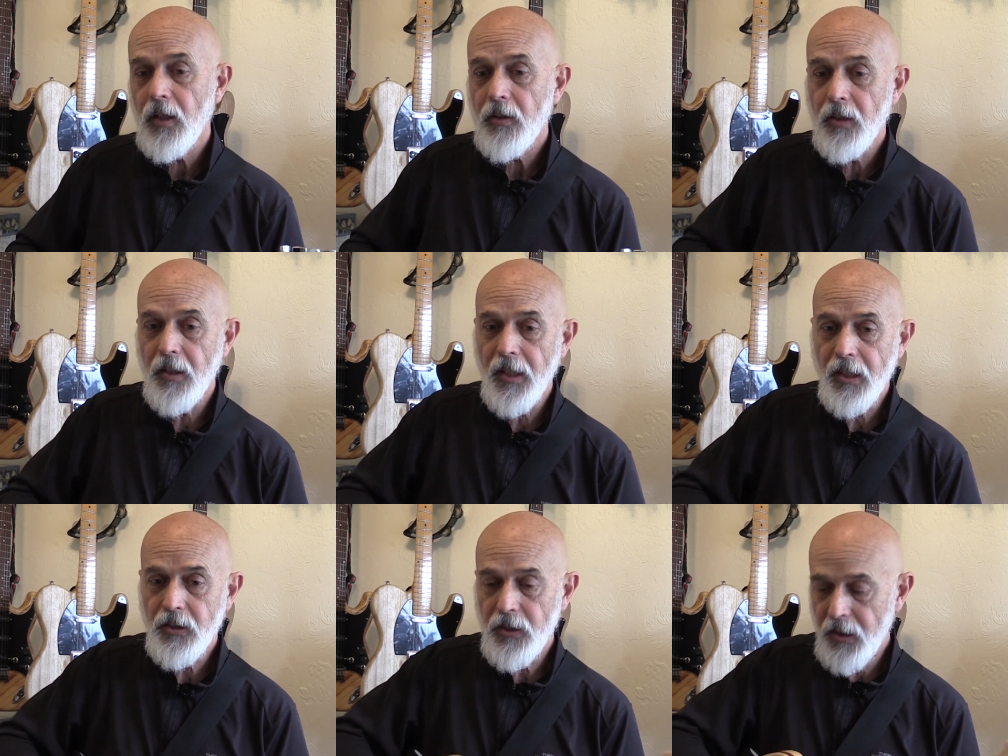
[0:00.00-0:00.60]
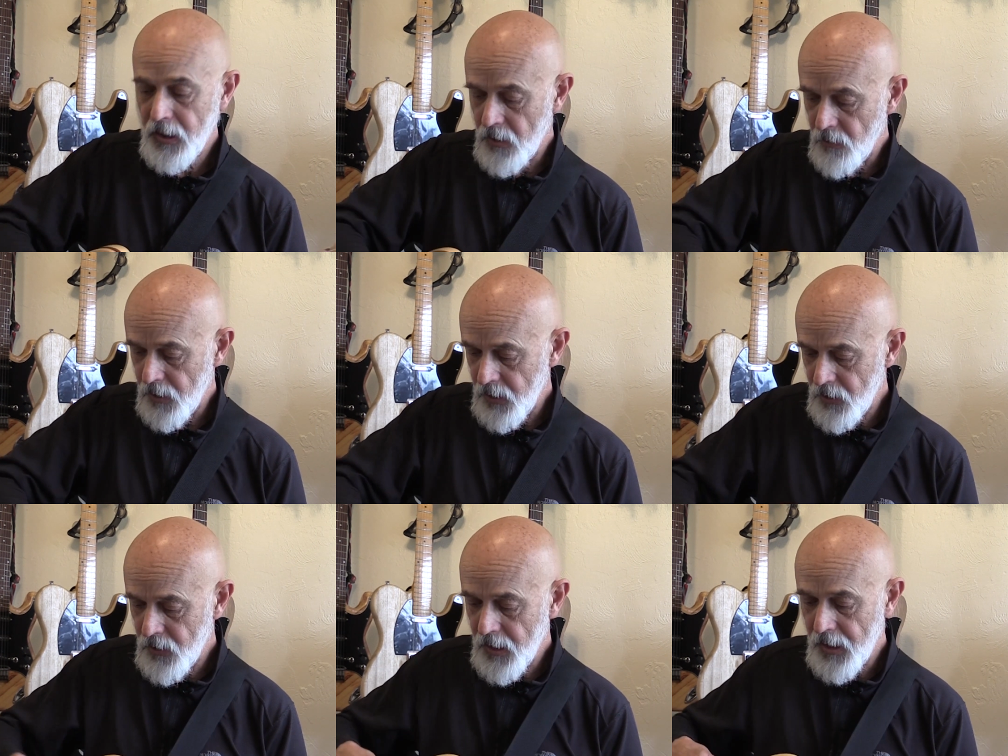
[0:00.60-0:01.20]
The next thing I want
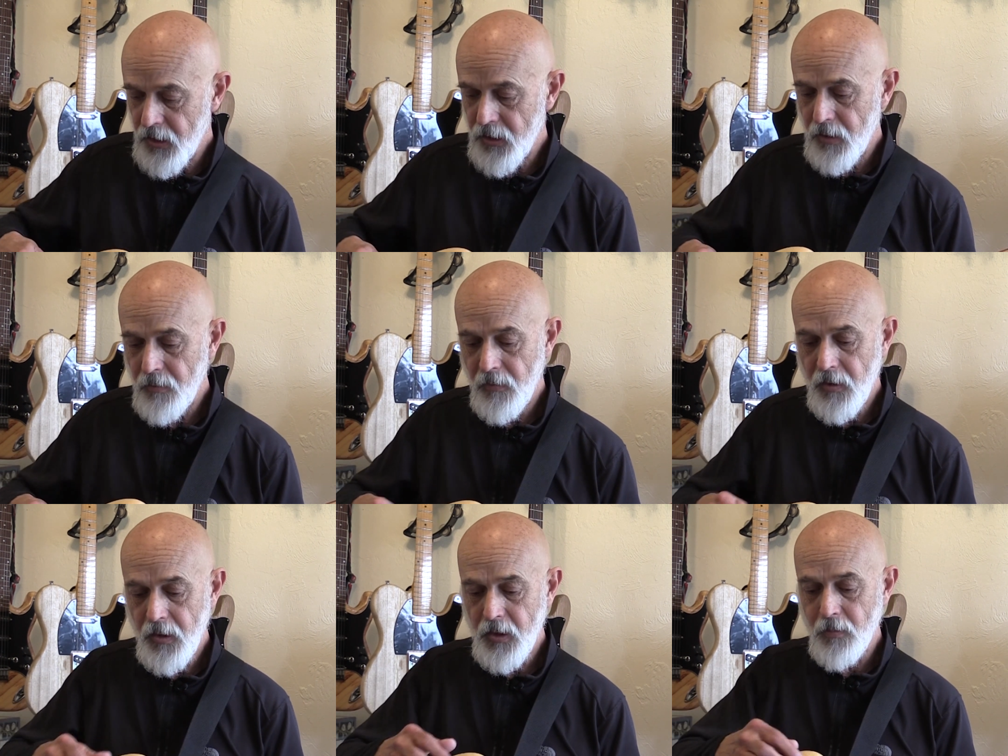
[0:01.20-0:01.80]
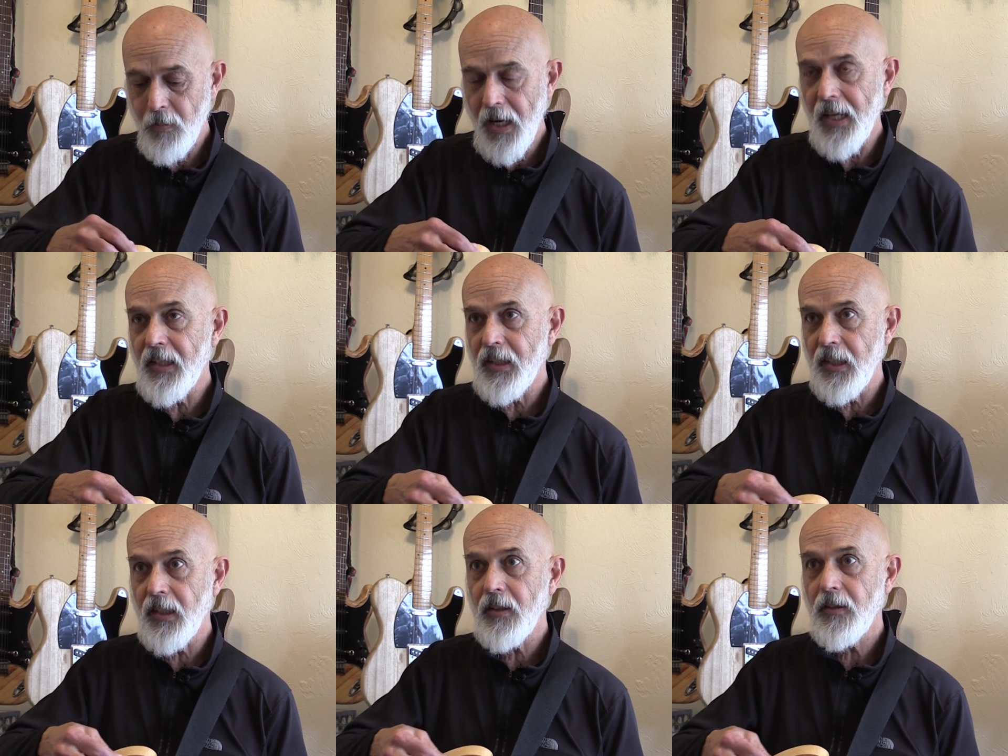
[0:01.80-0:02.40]
to try is
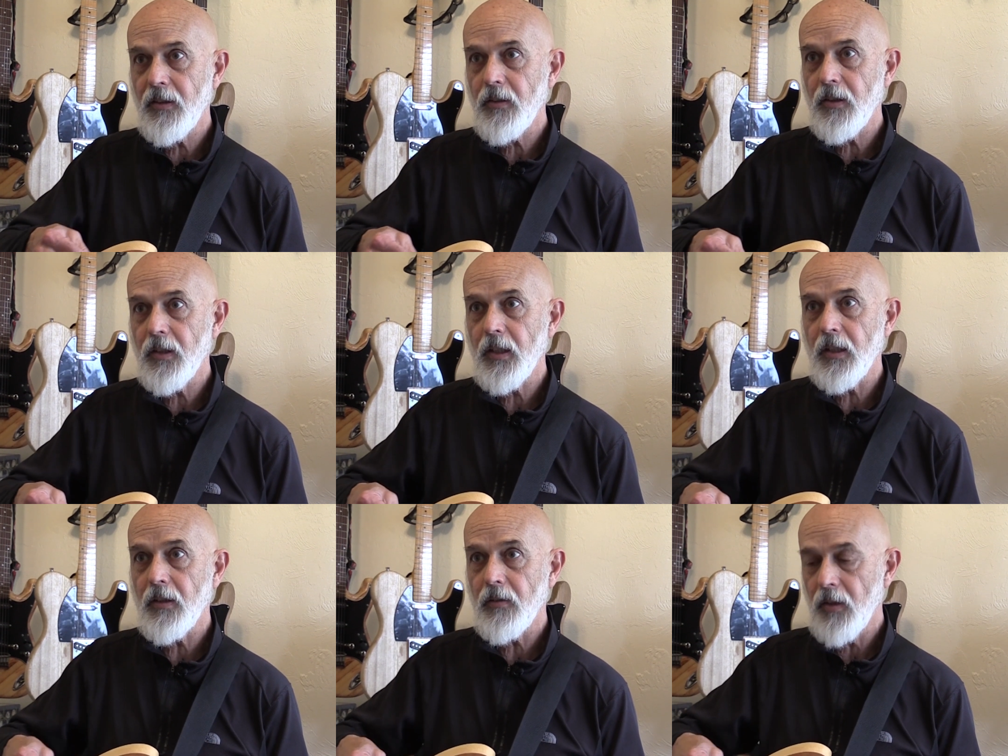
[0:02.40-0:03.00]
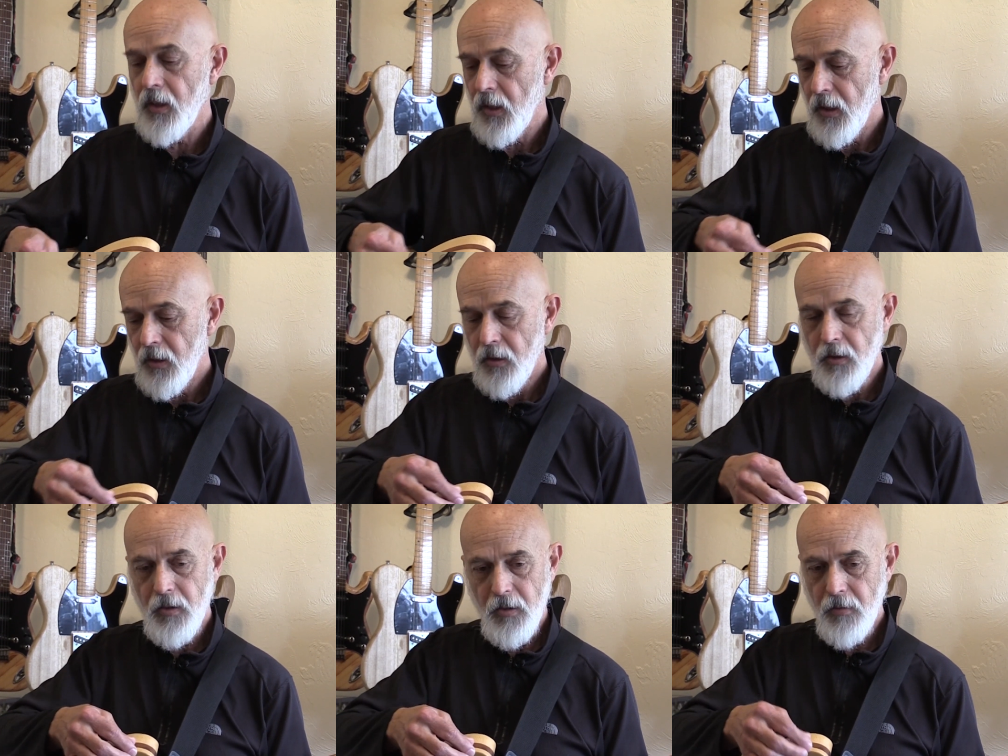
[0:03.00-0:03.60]
binding. A
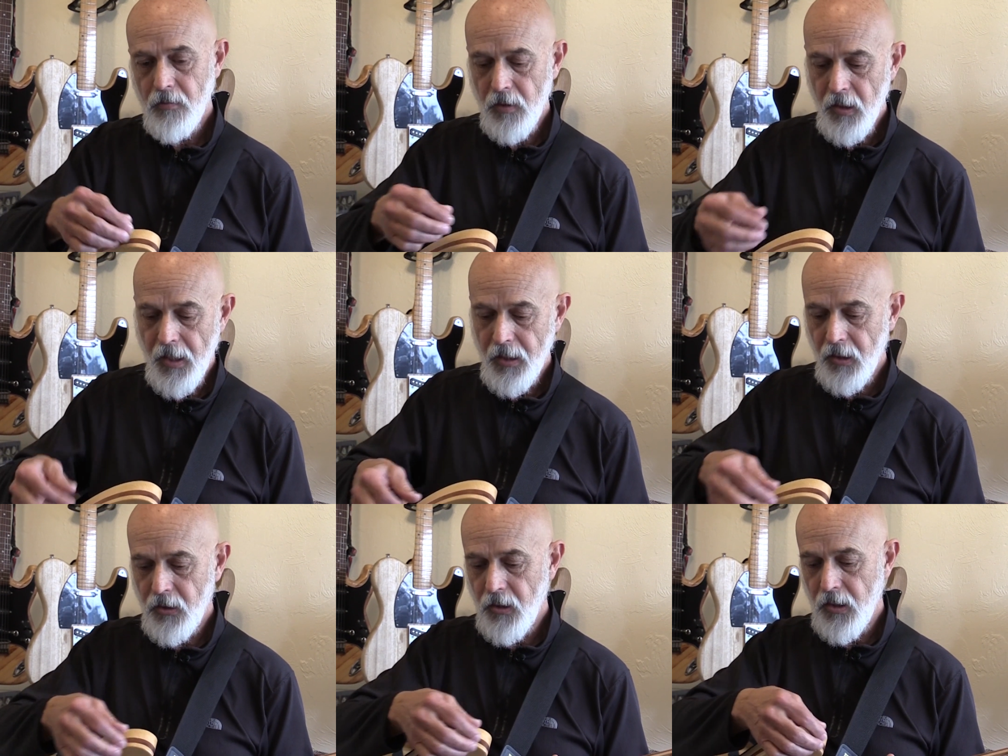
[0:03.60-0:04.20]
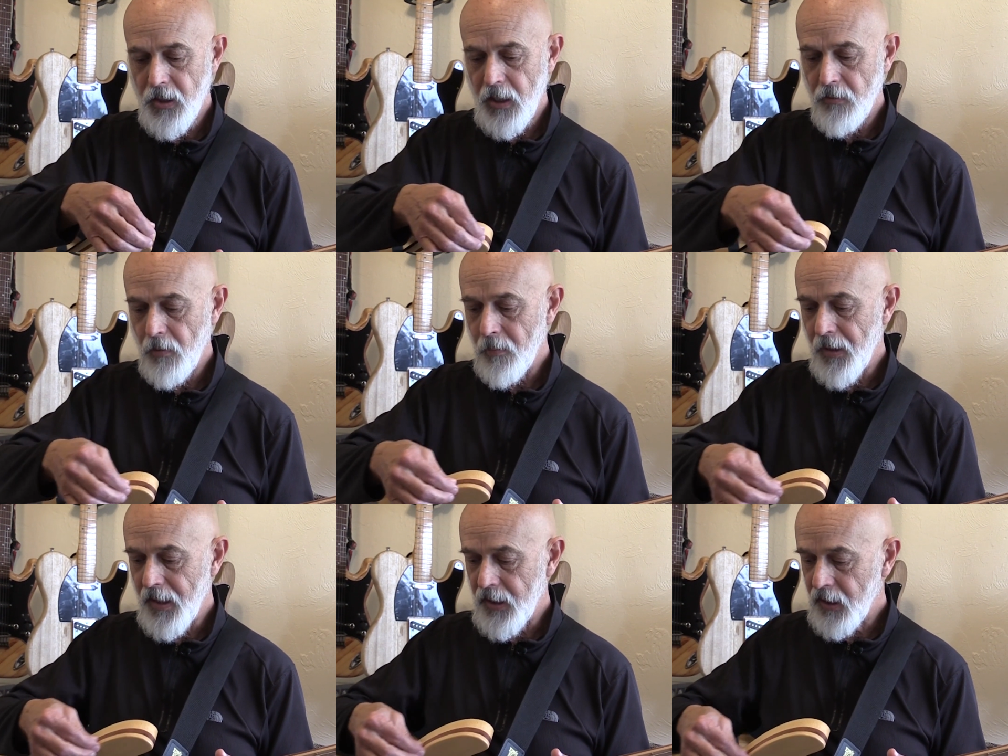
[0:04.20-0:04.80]
lot of guitars have a
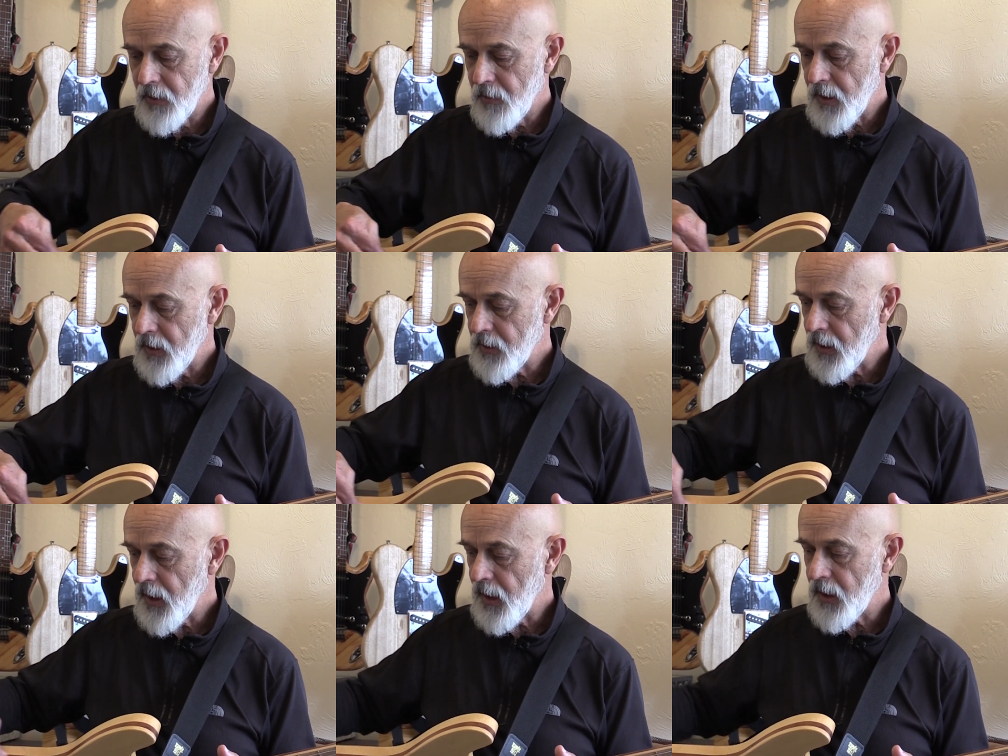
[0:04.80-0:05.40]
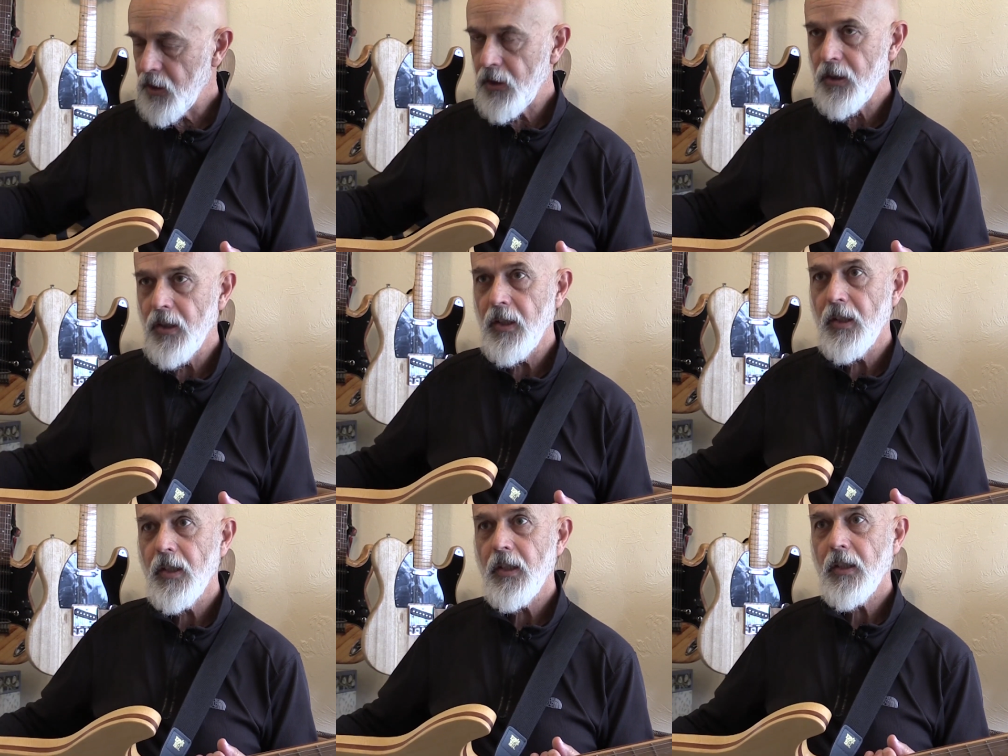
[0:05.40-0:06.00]
binding around the edge,
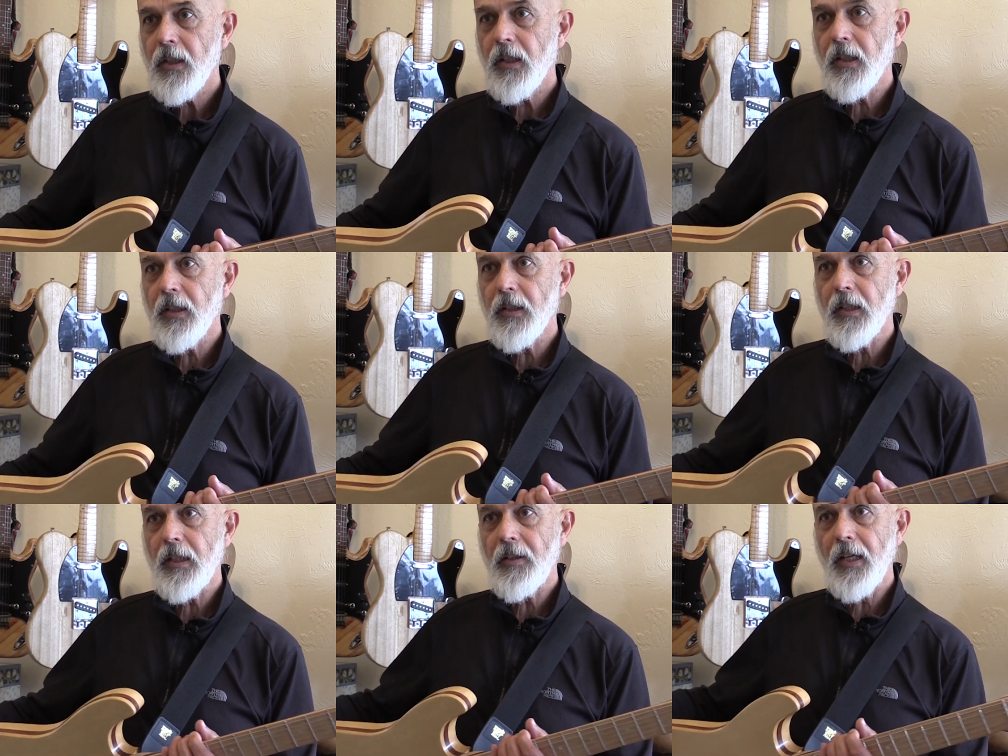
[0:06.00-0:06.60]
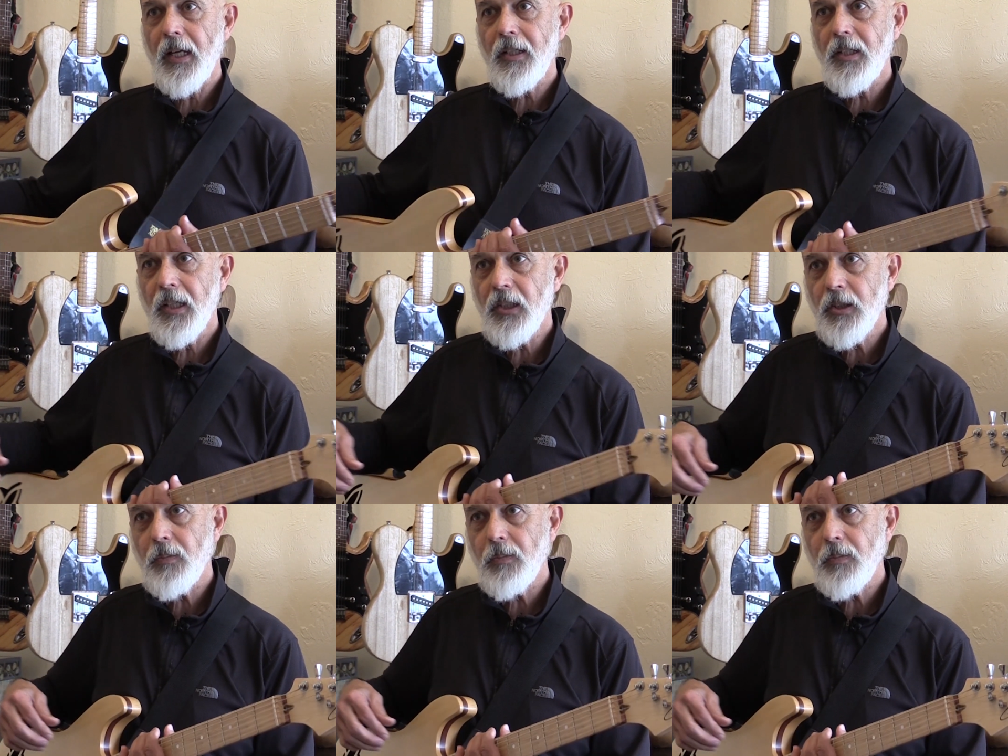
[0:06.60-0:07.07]
and that takes